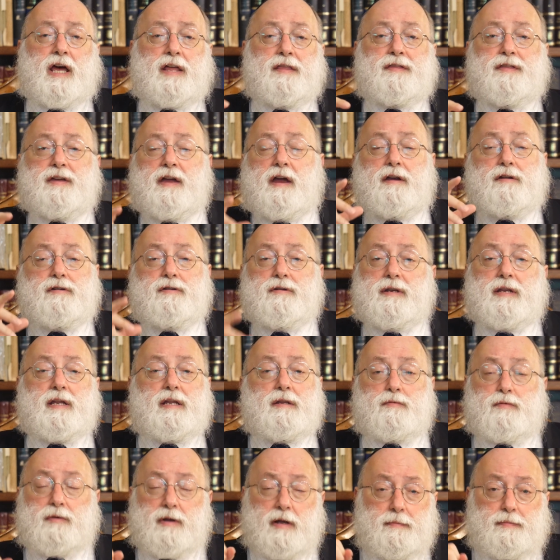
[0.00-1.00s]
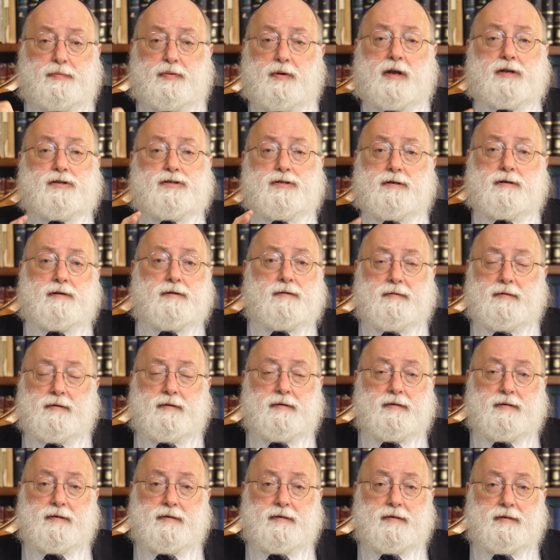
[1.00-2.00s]
And there you need real pressure.
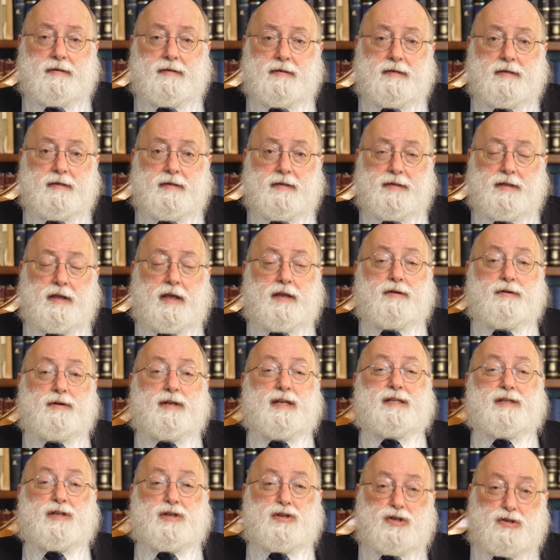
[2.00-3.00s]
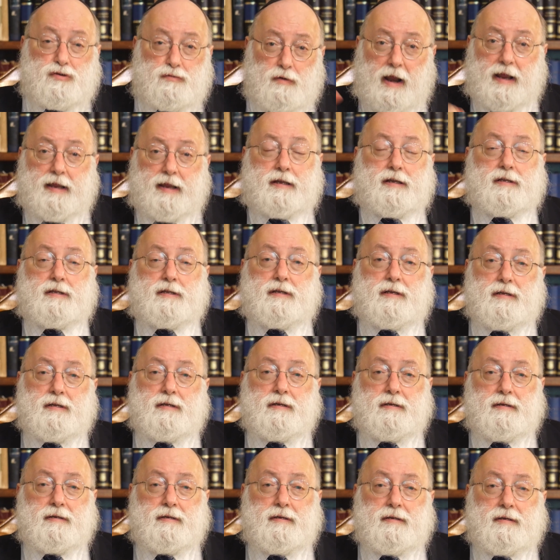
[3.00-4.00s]
There you need to strike it.
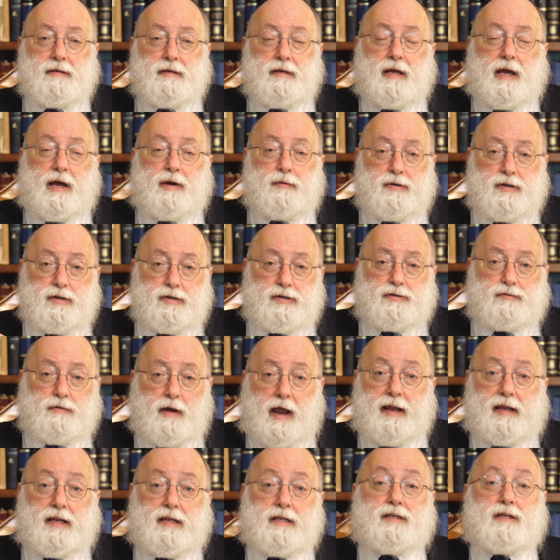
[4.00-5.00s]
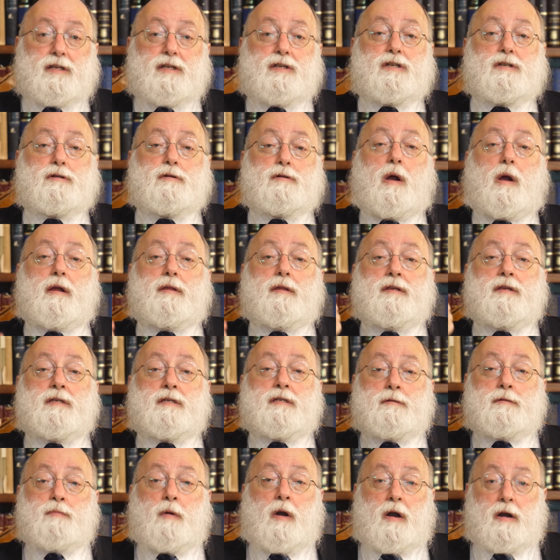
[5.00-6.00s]
And when you strike it, the
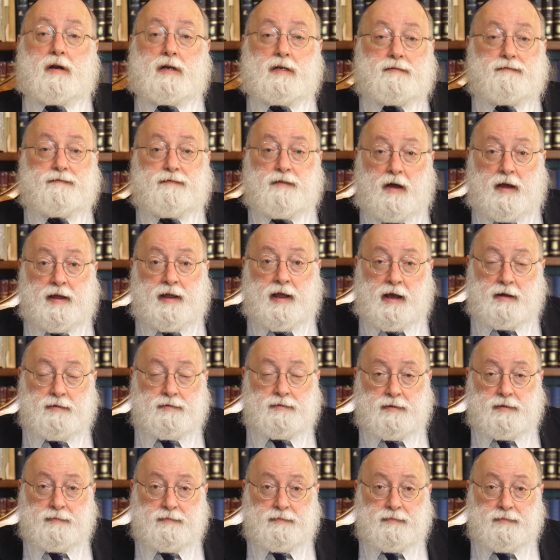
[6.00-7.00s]
sparks fly out.